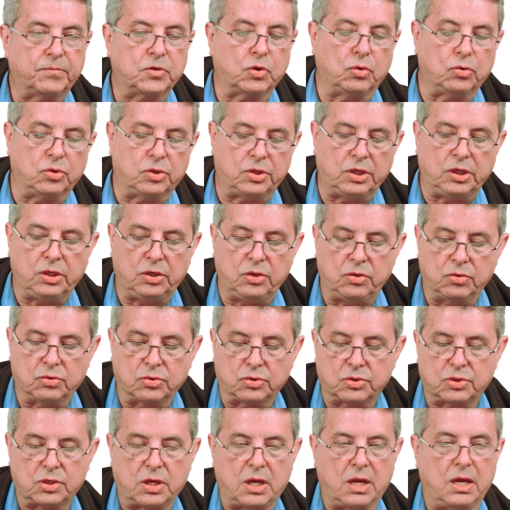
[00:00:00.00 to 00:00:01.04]

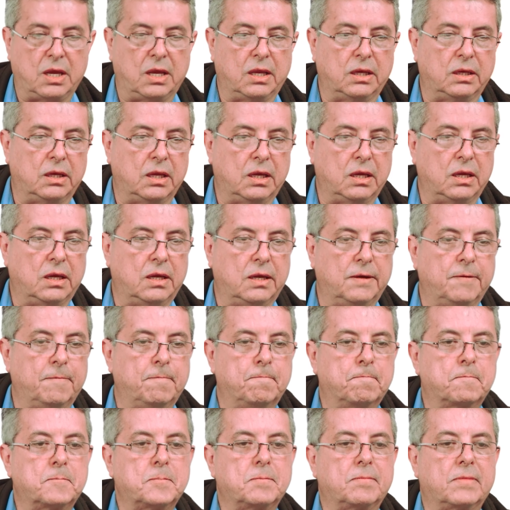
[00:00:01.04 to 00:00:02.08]
continuous and
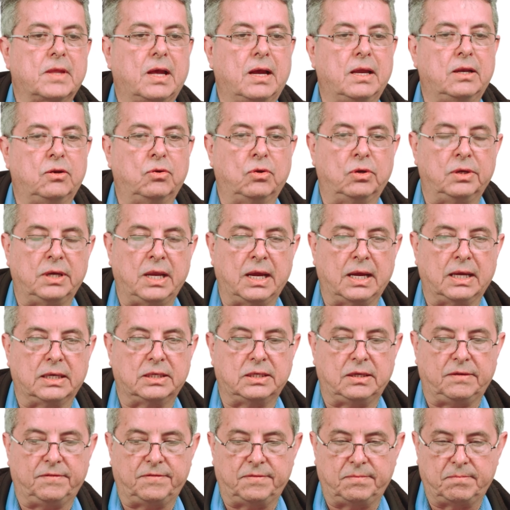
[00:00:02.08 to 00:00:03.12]

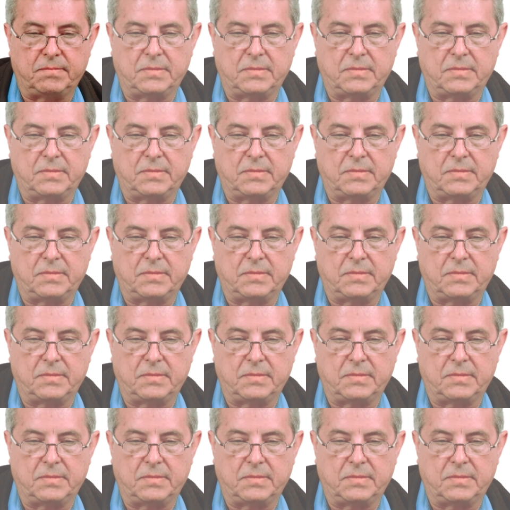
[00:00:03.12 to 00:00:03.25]
non-negative.